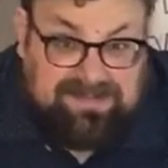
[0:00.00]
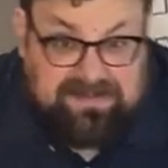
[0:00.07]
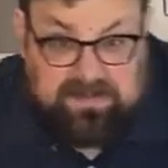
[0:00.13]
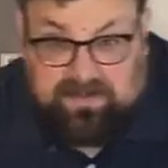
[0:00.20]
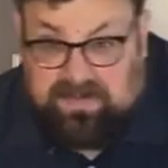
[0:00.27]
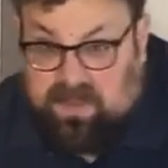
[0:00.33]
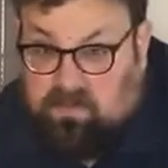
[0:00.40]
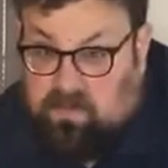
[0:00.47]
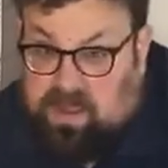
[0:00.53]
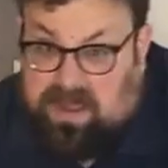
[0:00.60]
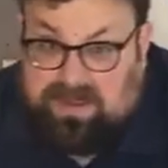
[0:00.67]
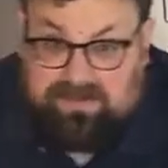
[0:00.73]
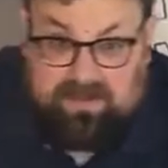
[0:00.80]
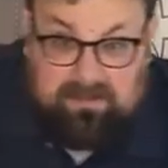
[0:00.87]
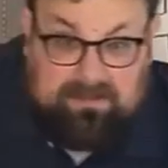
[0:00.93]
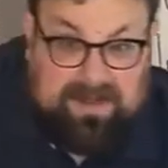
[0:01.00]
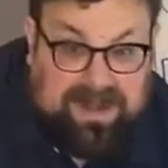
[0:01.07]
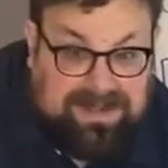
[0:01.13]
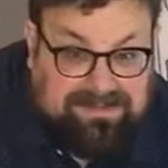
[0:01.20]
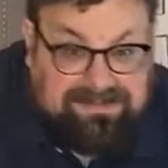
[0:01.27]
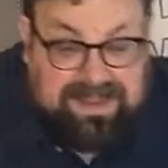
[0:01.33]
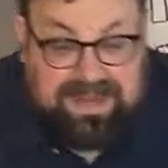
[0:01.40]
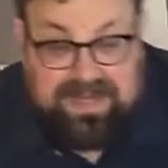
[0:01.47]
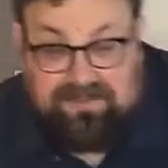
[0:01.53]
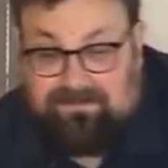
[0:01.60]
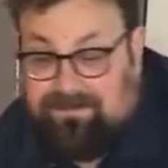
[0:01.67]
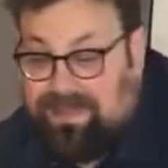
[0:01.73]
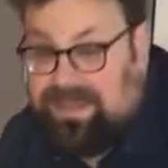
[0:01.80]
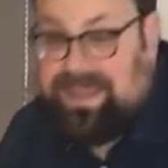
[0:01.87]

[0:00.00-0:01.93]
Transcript: So when they walk, their bodies kind of make